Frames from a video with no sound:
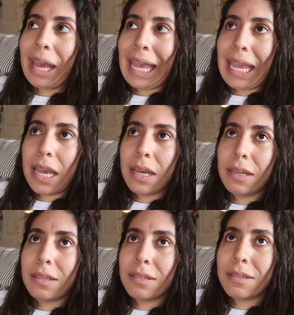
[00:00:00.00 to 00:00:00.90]

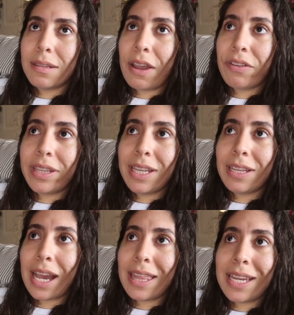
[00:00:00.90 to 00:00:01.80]
And
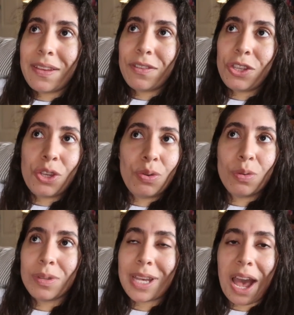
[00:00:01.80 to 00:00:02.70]
everything, I didn't even
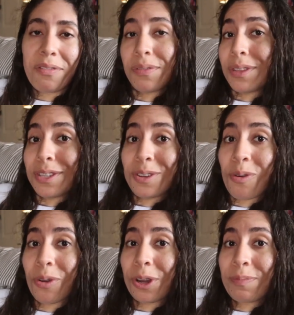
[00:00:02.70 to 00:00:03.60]
use half of the
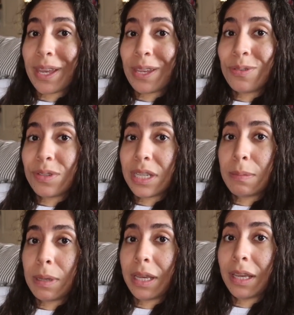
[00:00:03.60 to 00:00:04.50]
decor that you see
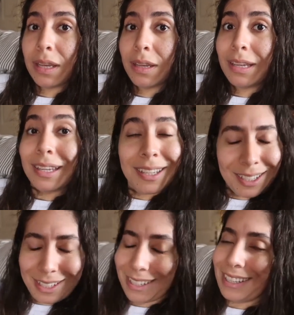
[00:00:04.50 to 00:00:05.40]
me
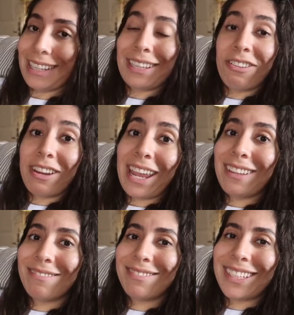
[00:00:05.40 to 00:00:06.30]
create
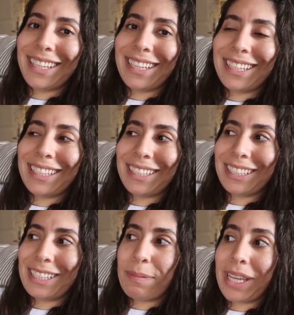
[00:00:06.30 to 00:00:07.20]
in
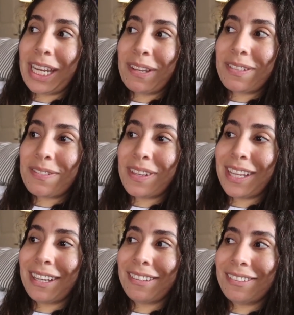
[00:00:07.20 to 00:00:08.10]
the beginning of this
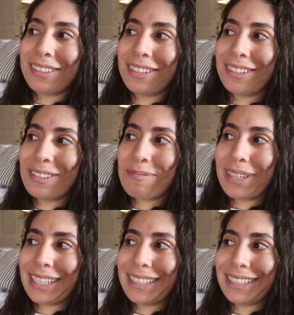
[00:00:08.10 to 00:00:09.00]
video. Oh
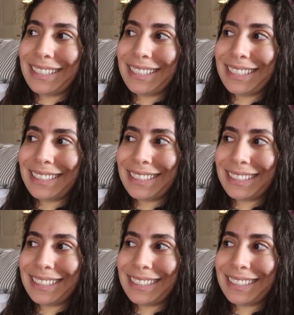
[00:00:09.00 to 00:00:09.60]
my goodness.